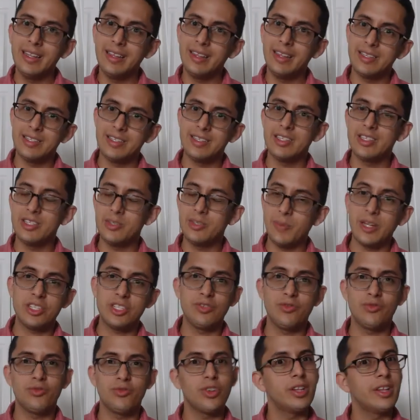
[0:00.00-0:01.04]
This
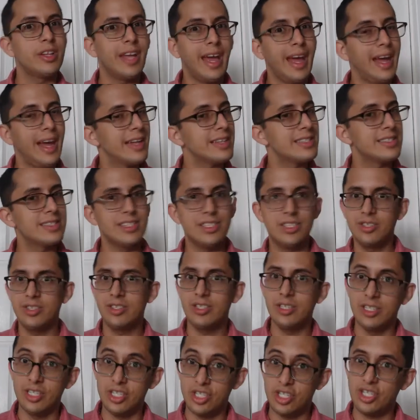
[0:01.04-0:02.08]
suspension really adds this
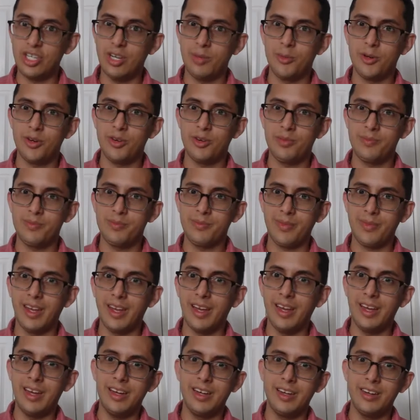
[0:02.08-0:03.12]
to the shimmer
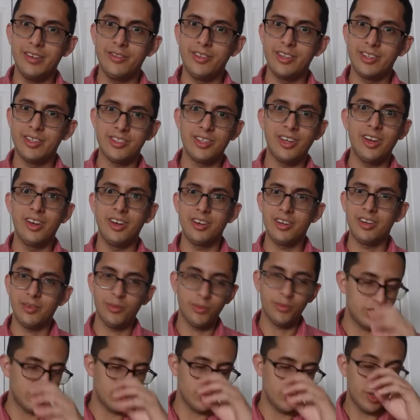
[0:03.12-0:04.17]
of the song,
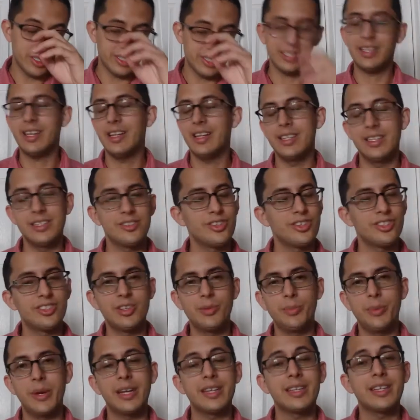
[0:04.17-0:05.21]
which once again is just
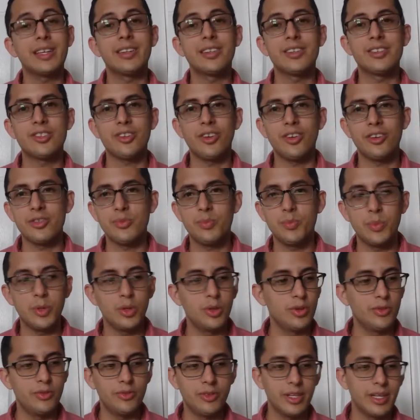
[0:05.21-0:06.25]
depicting the stars
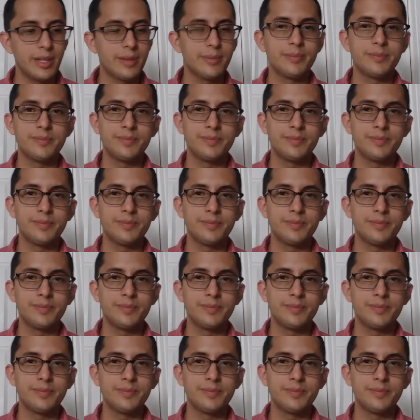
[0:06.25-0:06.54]
beautifully.